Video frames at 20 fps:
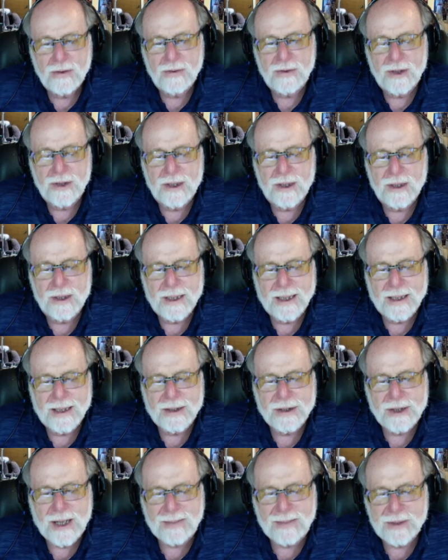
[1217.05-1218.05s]
the
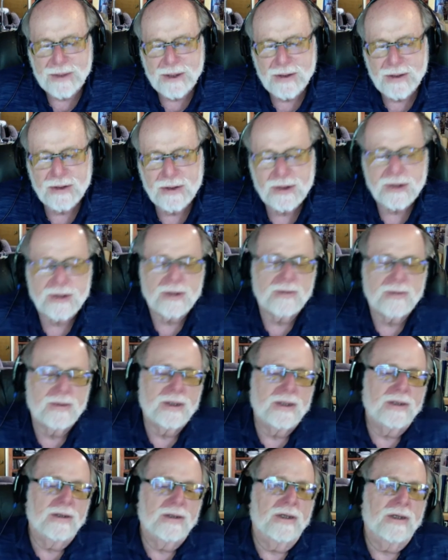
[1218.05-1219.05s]
acceptance, I
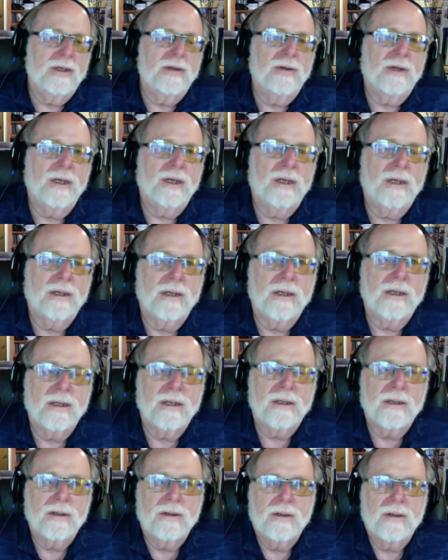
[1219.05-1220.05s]
mean, the the
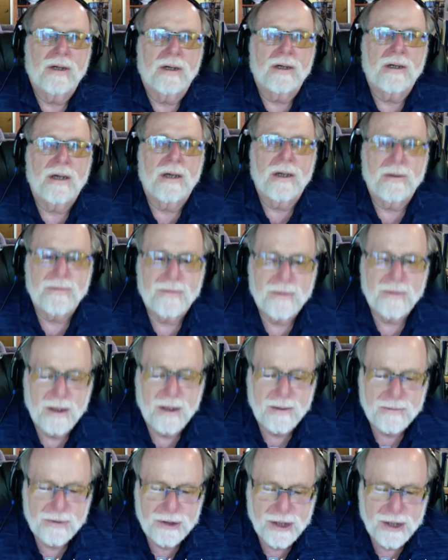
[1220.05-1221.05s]
uh, of
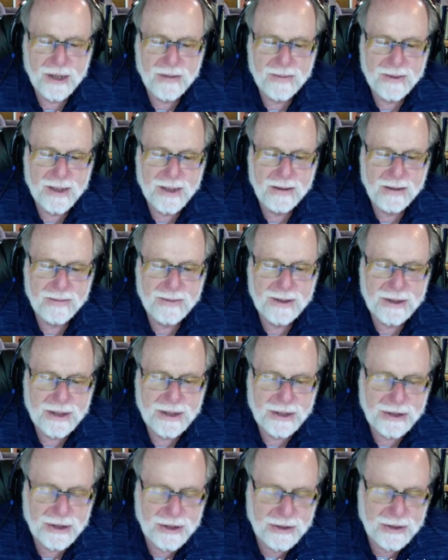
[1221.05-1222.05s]
of L G B
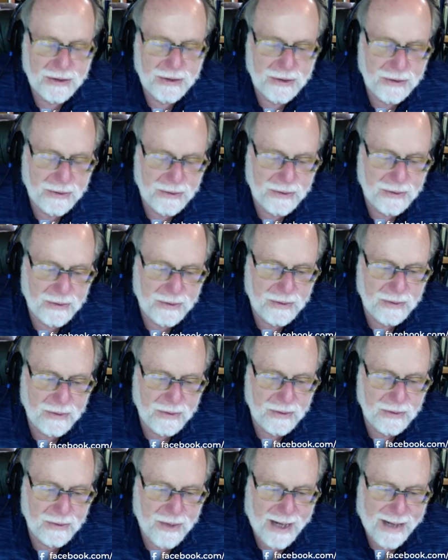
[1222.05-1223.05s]
T Q
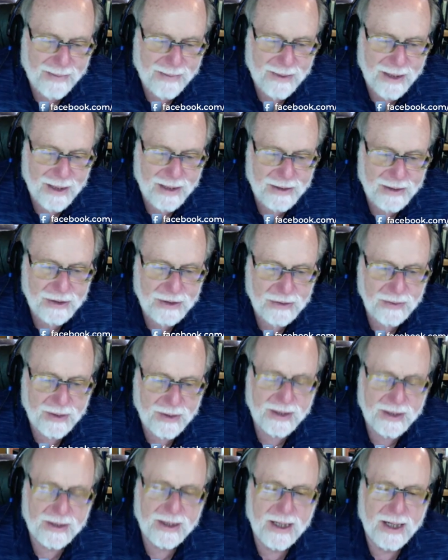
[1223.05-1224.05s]
rabbis
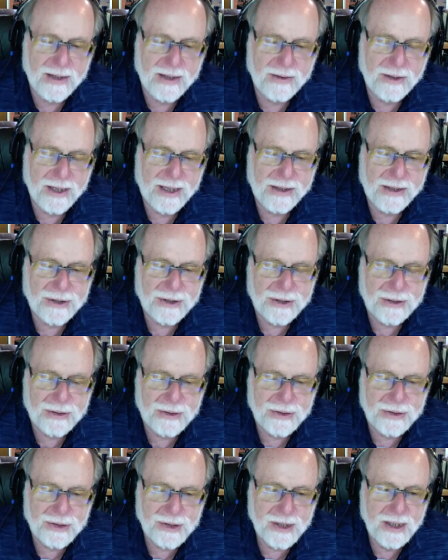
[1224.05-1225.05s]
within
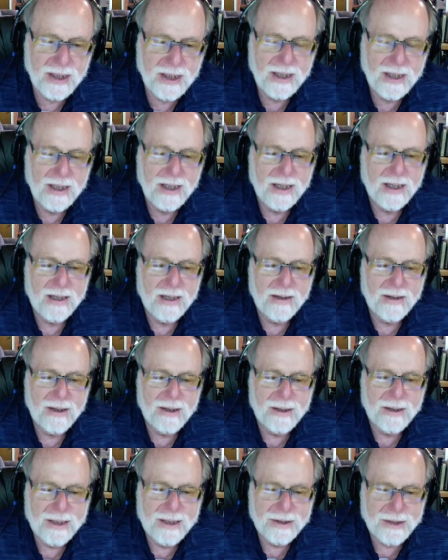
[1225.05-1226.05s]
congregations.
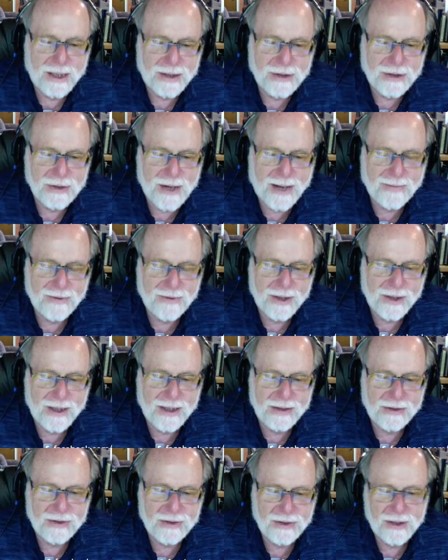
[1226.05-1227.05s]
Uh, as I travel the
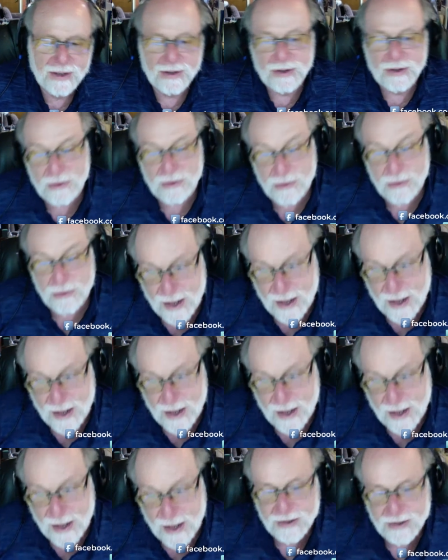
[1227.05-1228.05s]
country, as you
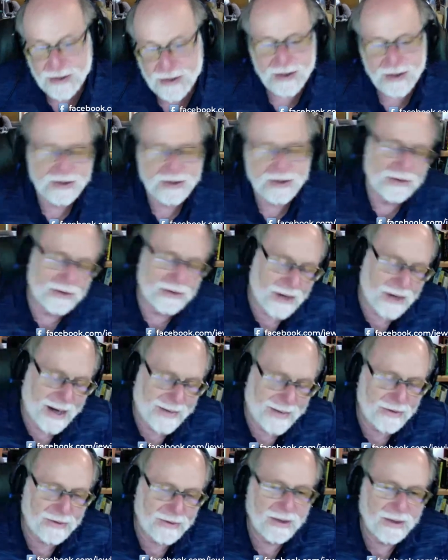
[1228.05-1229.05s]
travel the country, as you
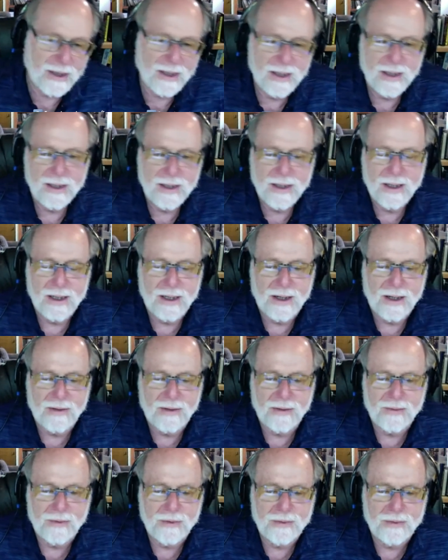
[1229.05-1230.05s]
traveled. Uh,
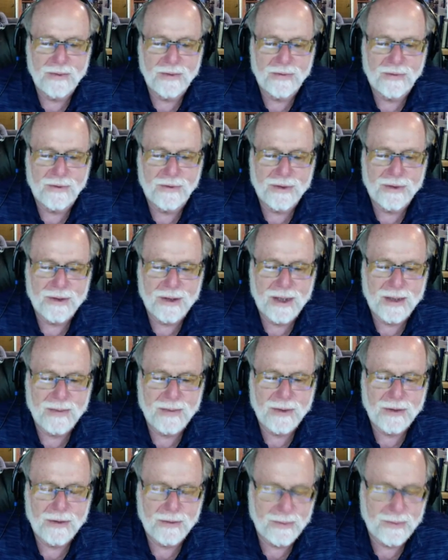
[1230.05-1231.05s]
the movement for the,
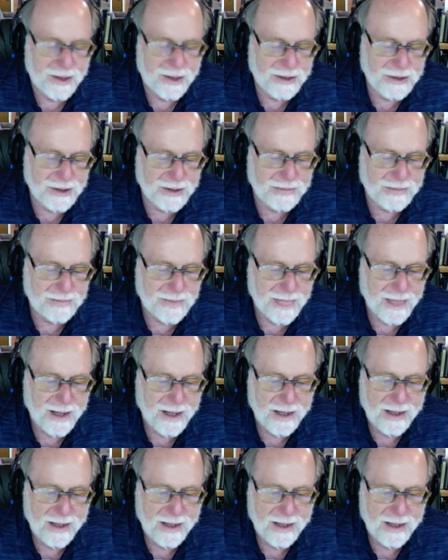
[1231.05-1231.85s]
when you were president,